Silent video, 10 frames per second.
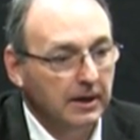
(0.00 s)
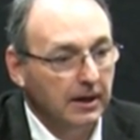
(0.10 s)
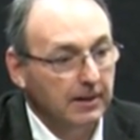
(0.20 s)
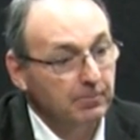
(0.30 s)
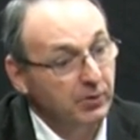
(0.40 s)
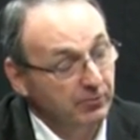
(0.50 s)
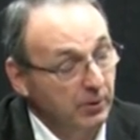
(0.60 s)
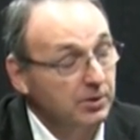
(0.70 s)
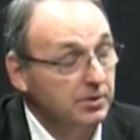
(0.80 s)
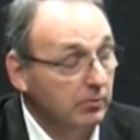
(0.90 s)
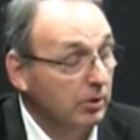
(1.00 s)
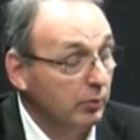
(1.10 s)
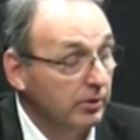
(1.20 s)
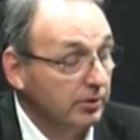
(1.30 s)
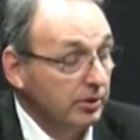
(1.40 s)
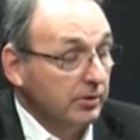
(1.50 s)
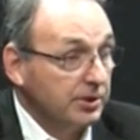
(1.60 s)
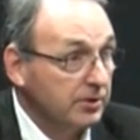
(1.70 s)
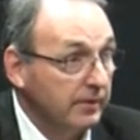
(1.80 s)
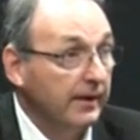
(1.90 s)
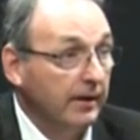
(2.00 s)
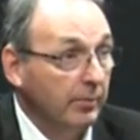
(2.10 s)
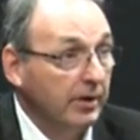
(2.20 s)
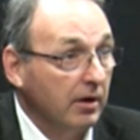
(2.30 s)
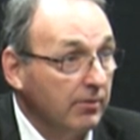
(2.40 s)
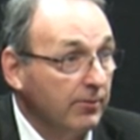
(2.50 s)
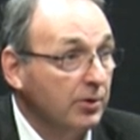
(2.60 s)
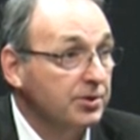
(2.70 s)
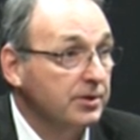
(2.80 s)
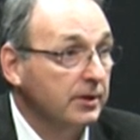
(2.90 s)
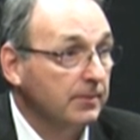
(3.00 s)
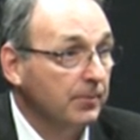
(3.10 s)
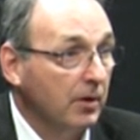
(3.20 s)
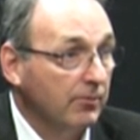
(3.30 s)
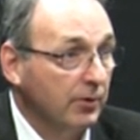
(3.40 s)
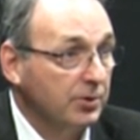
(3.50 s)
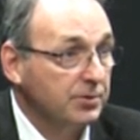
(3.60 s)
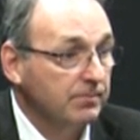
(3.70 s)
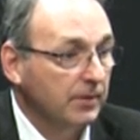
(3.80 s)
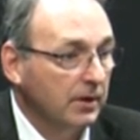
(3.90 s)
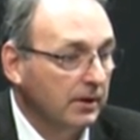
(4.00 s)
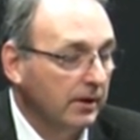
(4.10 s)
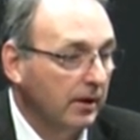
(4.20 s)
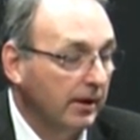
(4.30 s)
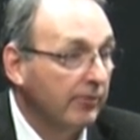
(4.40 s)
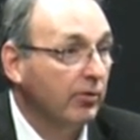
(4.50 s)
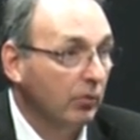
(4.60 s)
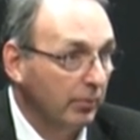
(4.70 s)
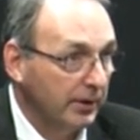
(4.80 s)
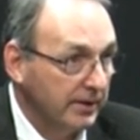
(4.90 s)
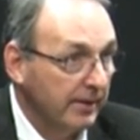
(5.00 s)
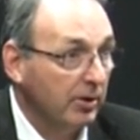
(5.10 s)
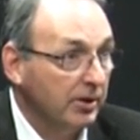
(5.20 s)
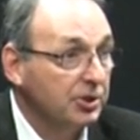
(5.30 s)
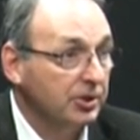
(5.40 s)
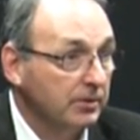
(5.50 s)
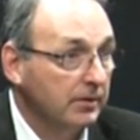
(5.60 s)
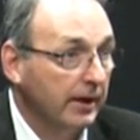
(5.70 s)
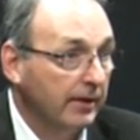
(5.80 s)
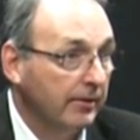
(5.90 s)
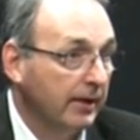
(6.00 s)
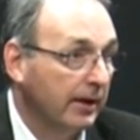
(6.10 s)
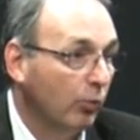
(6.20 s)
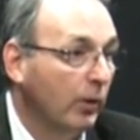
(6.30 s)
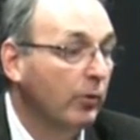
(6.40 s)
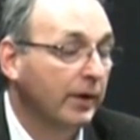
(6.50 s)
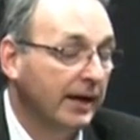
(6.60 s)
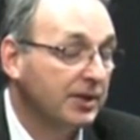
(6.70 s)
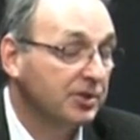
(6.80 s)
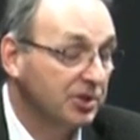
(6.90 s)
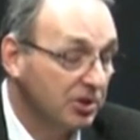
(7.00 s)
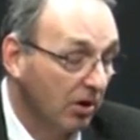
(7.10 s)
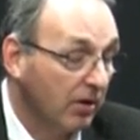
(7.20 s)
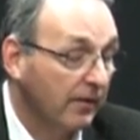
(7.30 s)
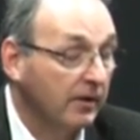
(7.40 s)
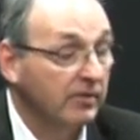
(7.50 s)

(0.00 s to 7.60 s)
Um, the first, what we'll do is that'll be our first, uh, our first uh, uh, effort will be demolition, and and when we actually start the